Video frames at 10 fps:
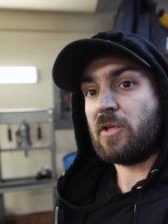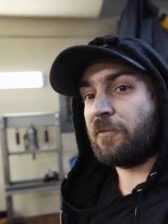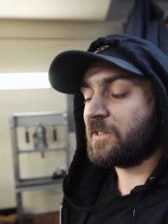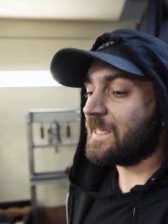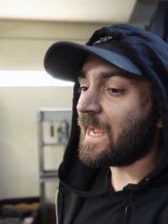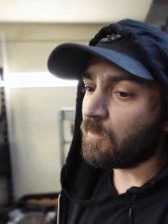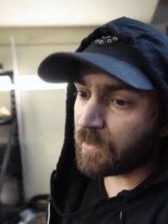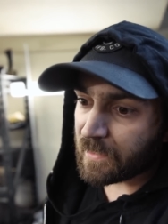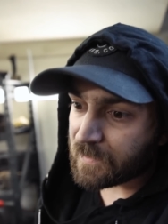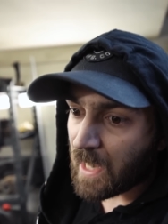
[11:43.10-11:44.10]
So for tonight,
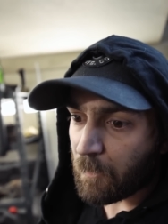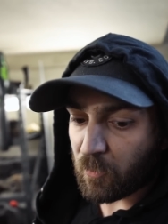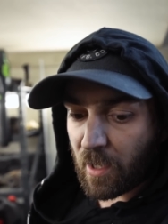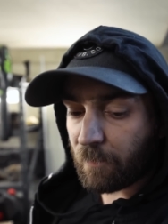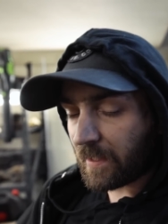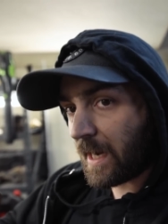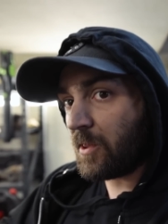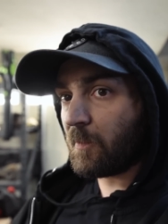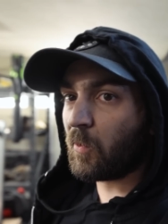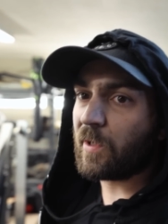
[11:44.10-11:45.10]
we're gonna stop. We'll come back out
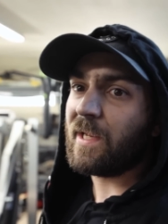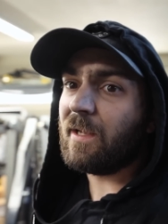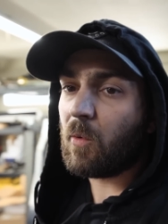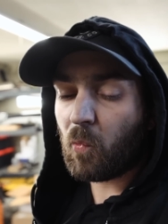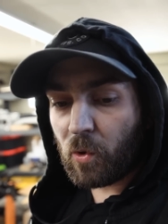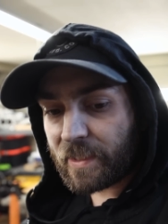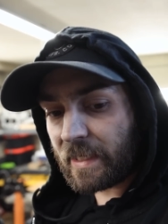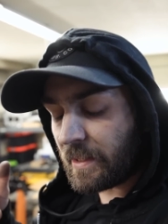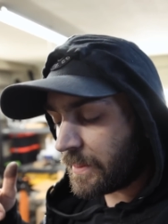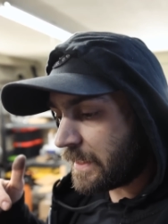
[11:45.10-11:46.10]
in the morning. We'll
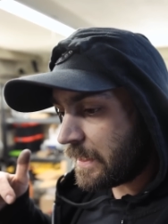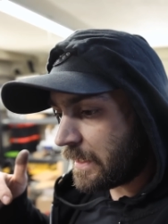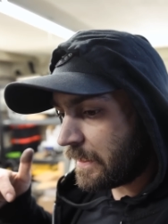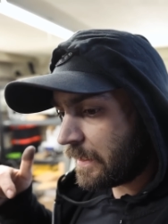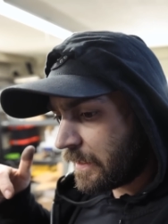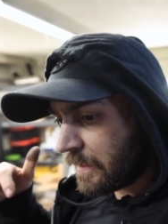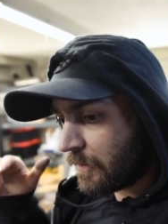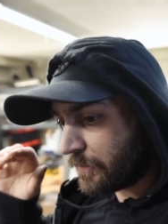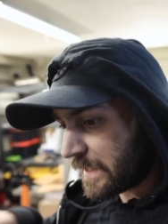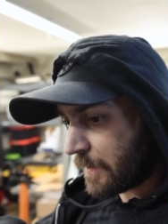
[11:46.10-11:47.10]
get the,
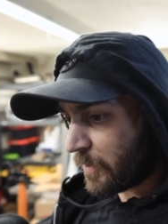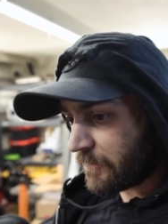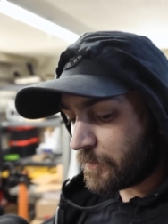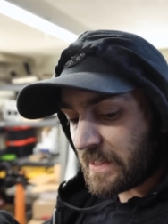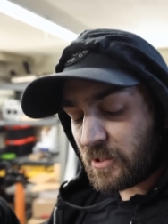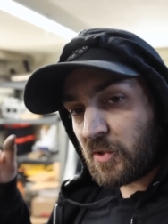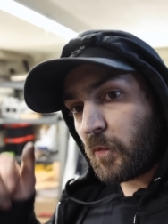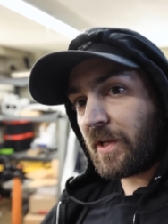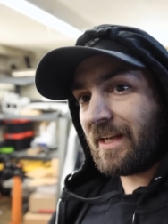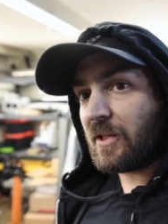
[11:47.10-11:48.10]
we'll take a break from the engine.
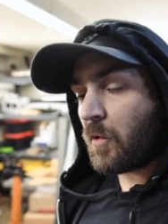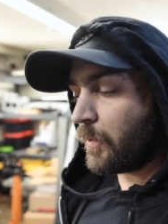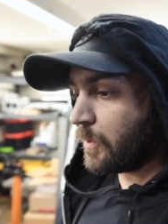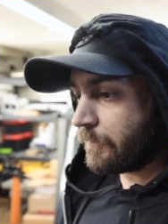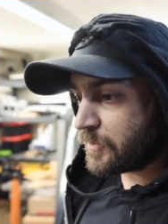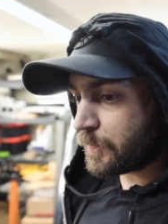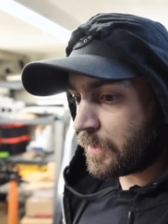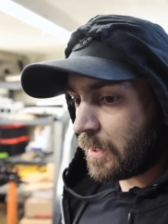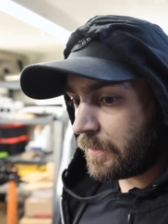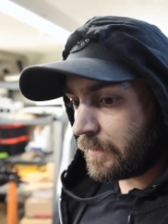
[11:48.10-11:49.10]
We're gonna get the coilovers put
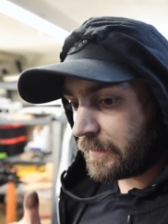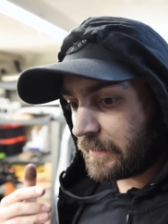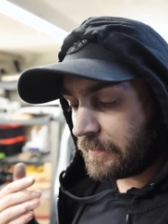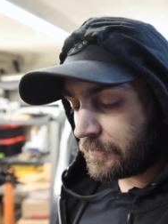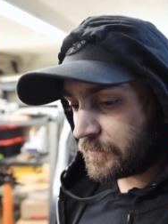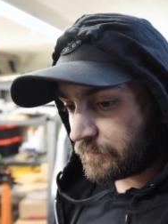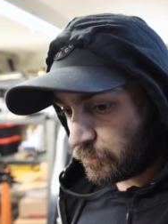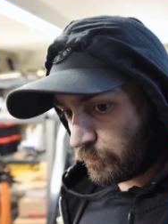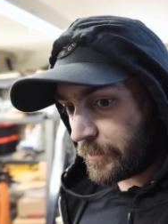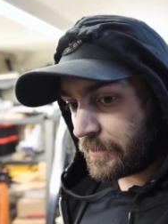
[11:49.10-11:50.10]
on. I'm gonna get those
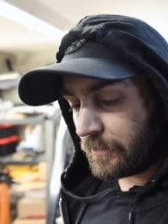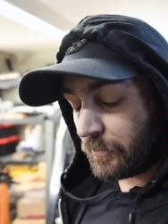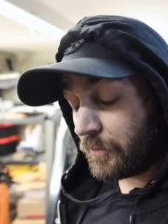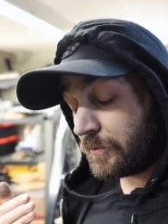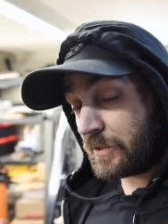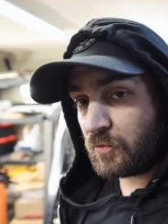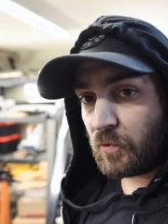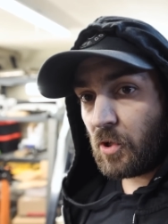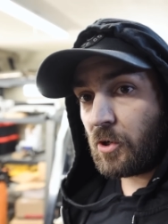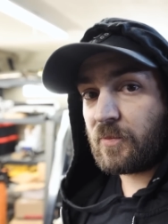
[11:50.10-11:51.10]
rear or those
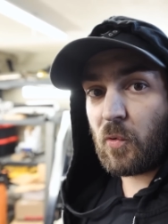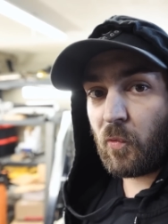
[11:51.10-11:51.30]
control arms